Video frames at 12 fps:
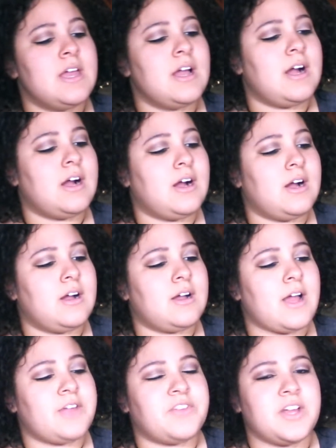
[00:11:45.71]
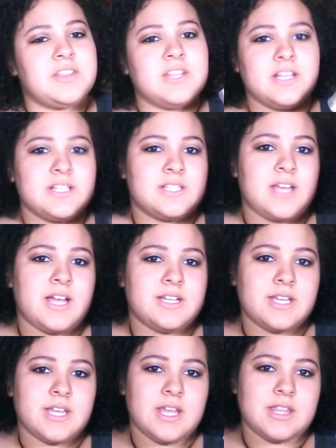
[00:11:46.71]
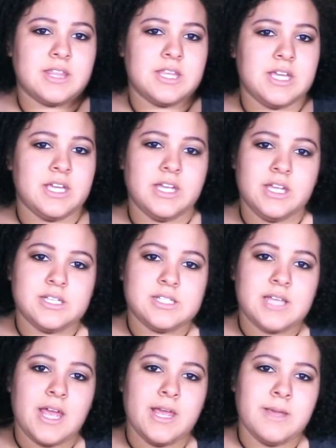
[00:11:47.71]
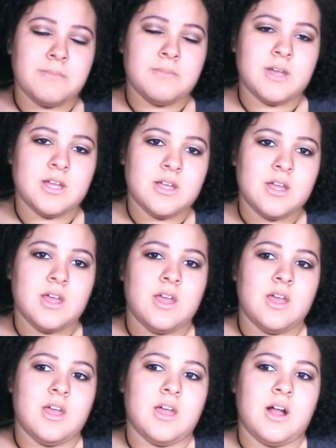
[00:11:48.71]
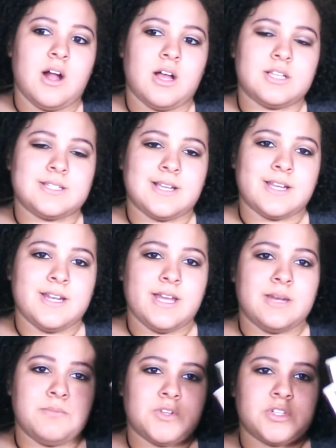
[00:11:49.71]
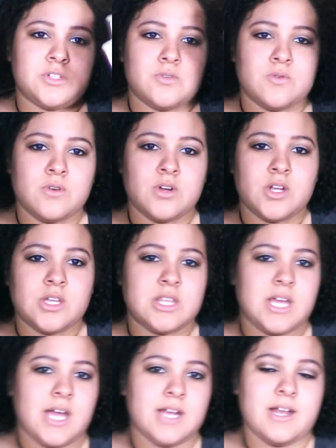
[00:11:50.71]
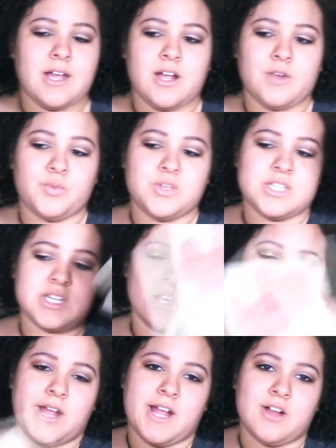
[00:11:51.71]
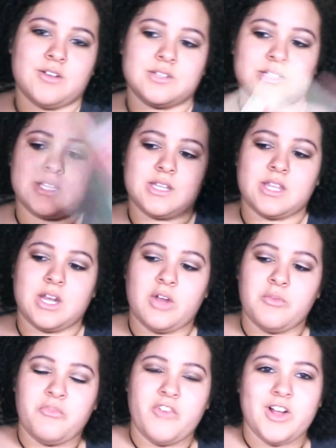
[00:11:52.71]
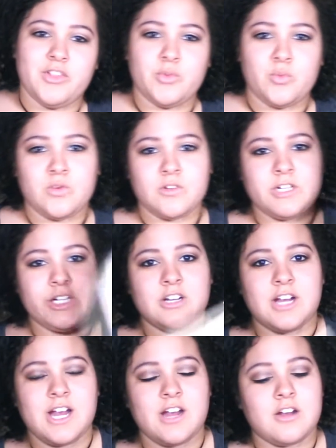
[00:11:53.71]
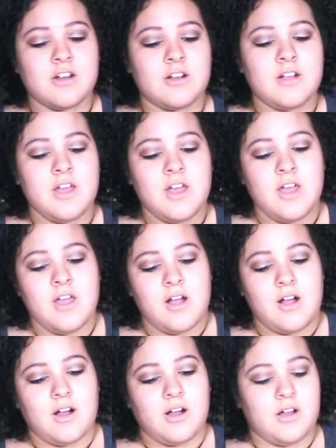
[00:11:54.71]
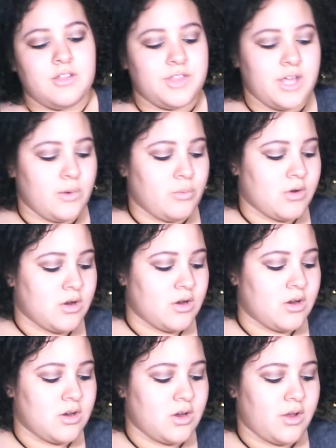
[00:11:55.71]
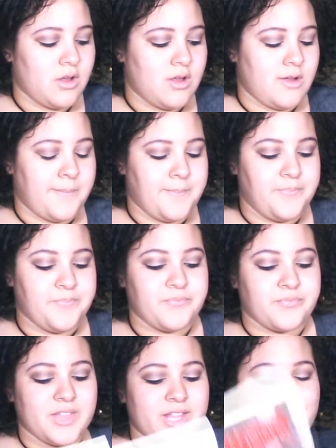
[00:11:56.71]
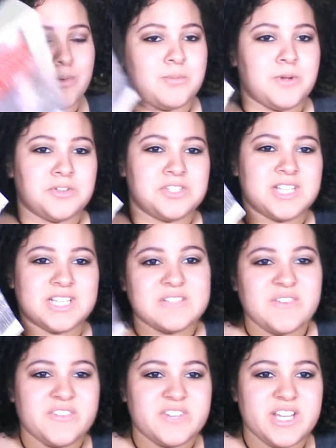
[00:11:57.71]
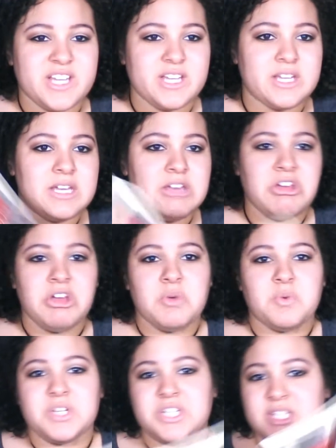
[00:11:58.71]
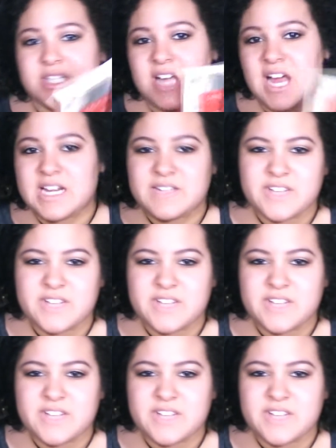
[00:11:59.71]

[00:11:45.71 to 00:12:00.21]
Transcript: I found these at the same secondhand bookstore that was near my house that I found the Warrior Heir. They were both $6.50, which is kind of